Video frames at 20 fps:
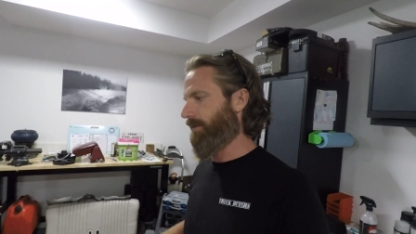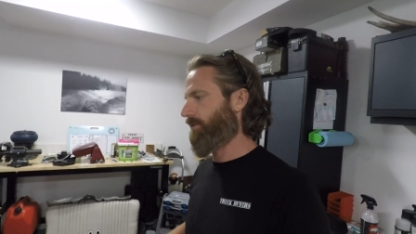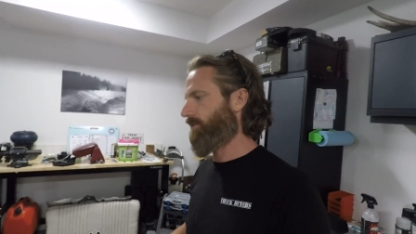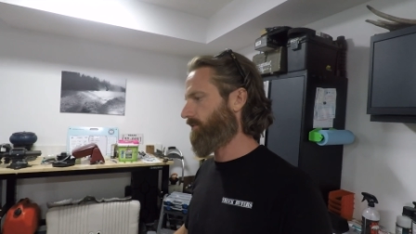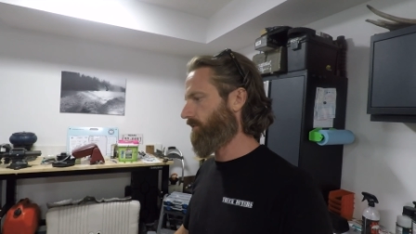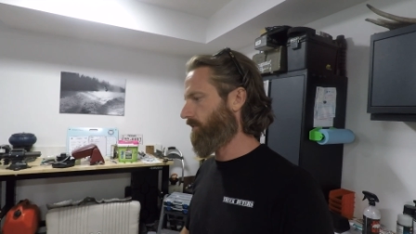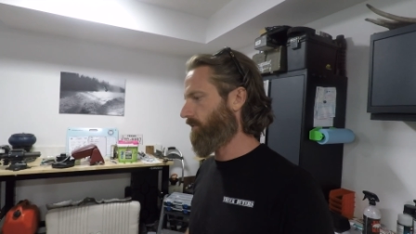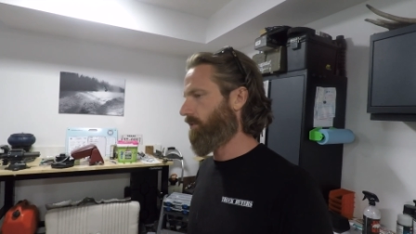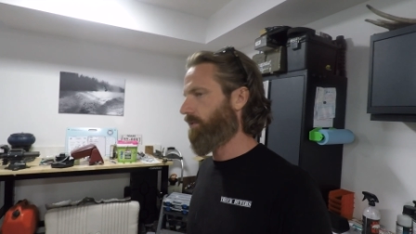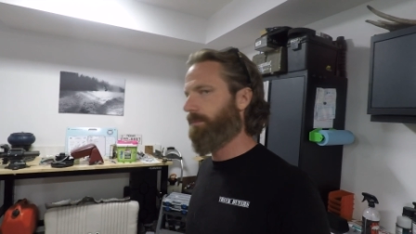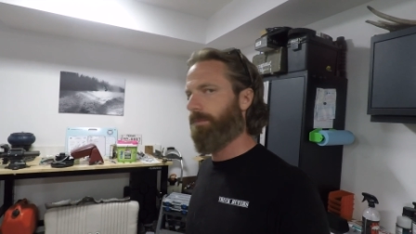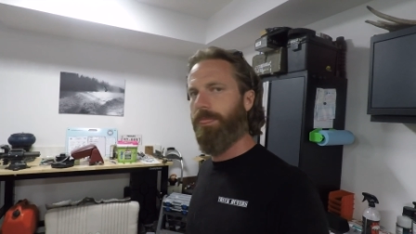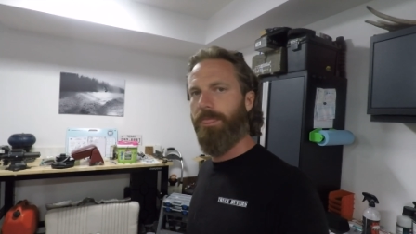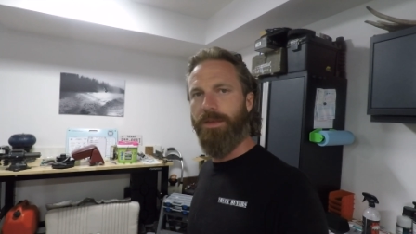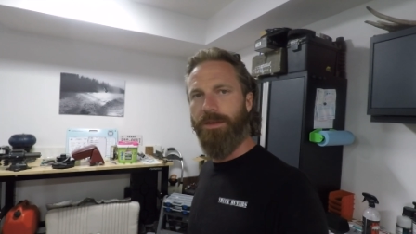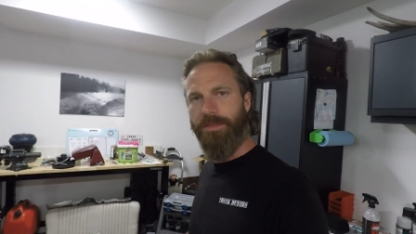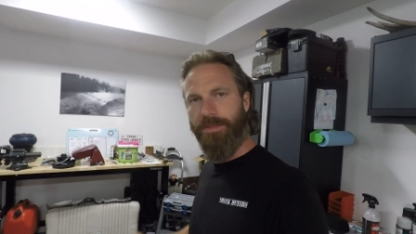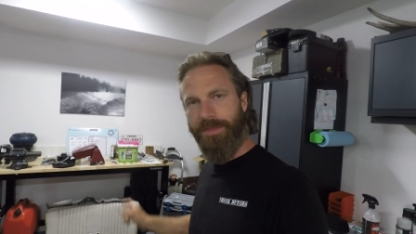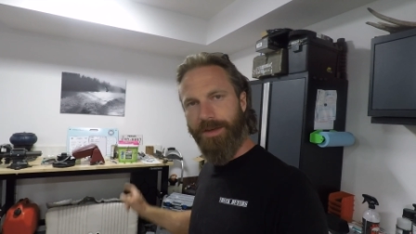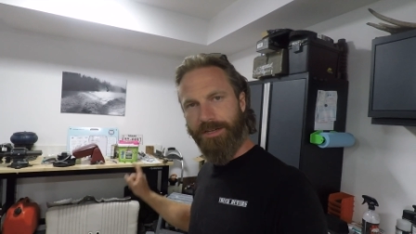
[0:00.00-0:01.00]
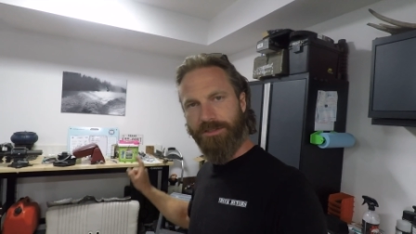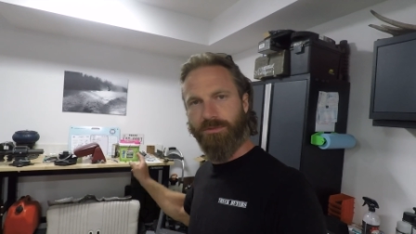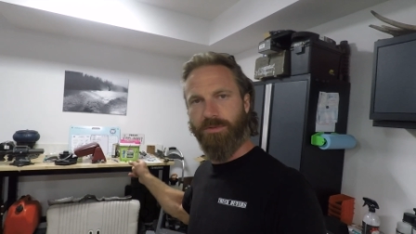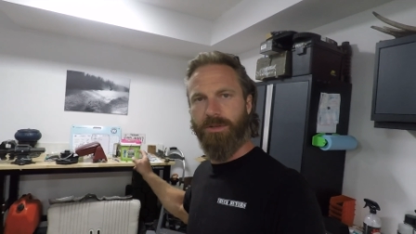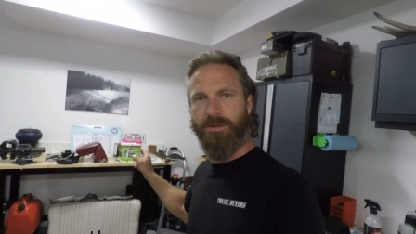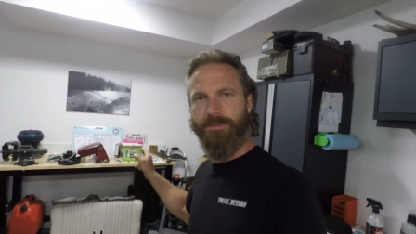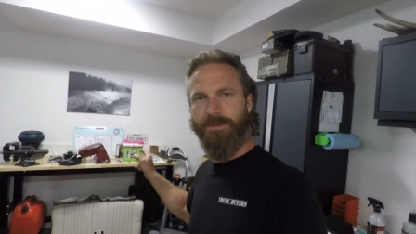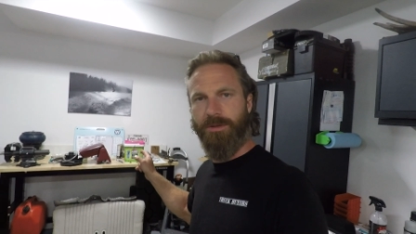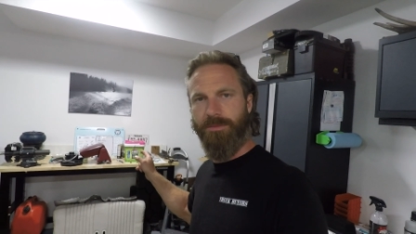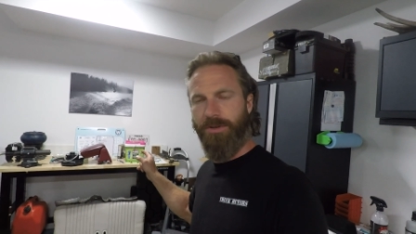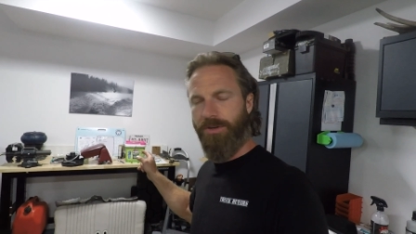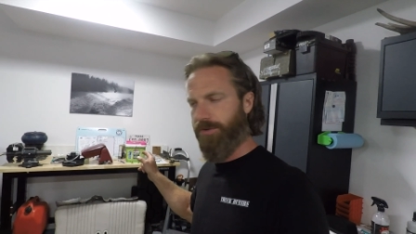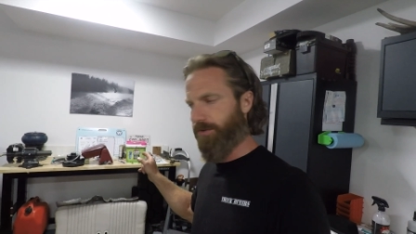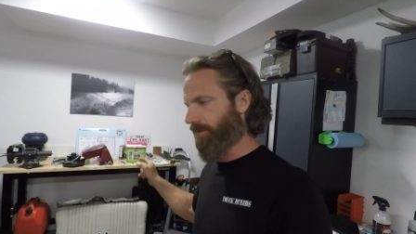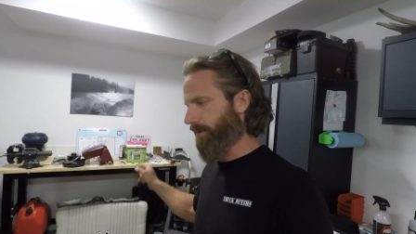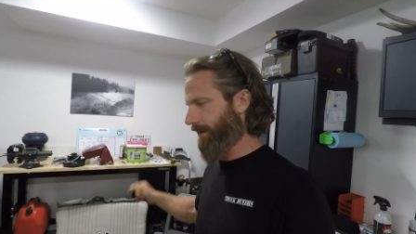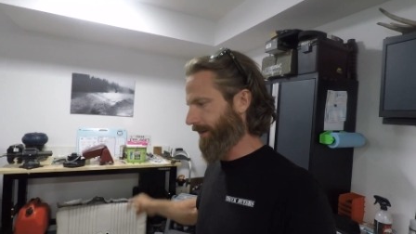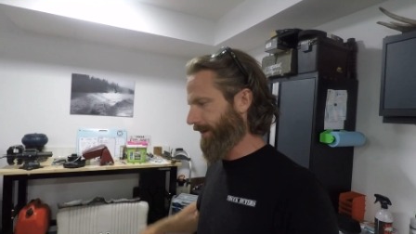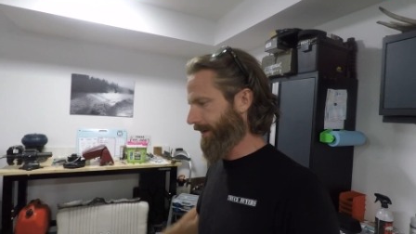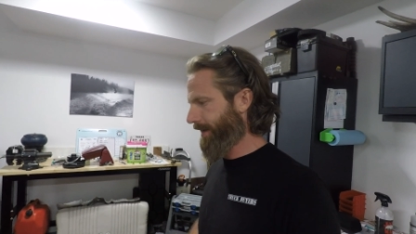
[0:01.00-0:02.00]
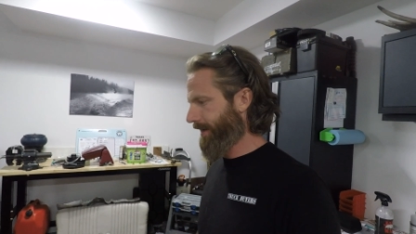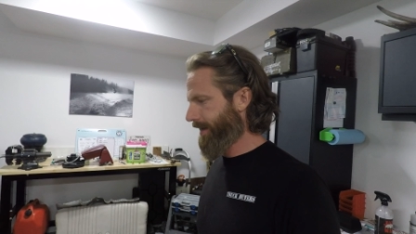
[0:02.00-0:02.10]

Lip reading: So that's what I'm going to be doing.